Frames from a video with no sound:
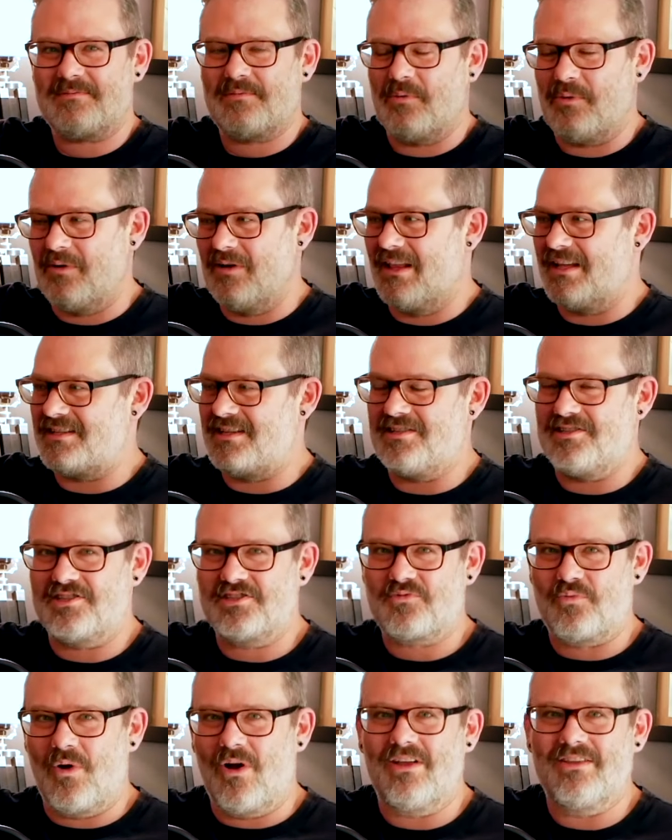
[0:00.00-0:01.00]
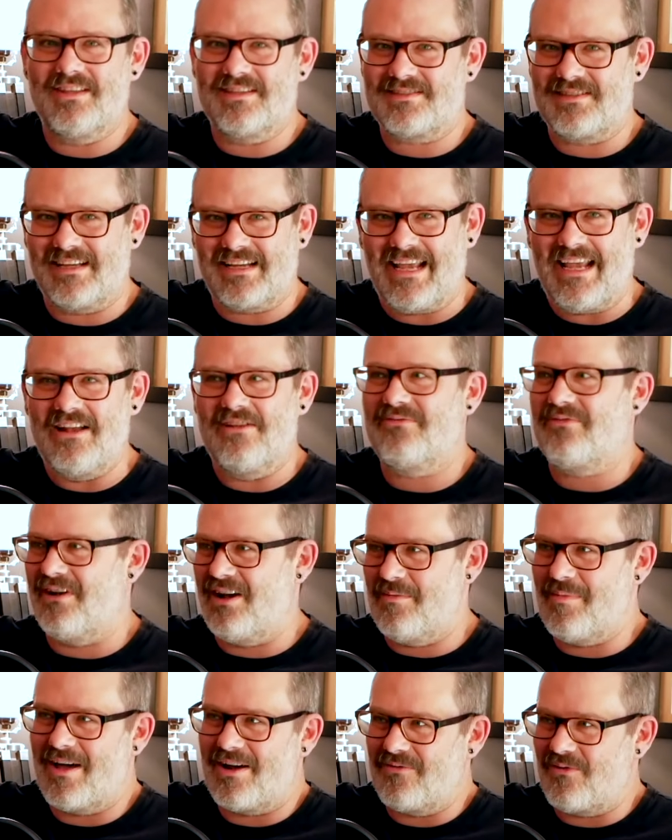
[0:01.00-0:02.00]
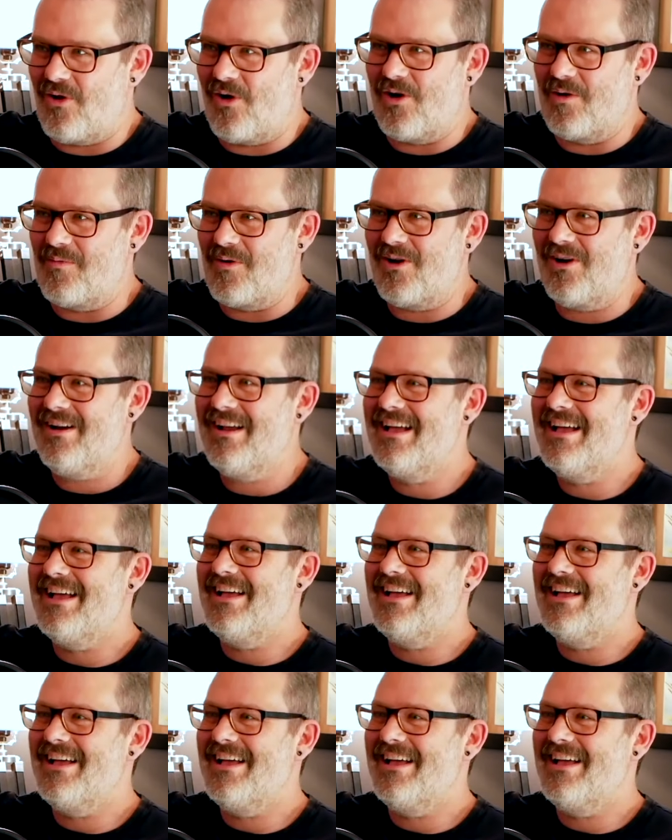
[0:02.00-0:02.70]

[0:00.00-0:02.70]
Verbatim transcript: but we realize he's just wearing this like infinite amount of armor.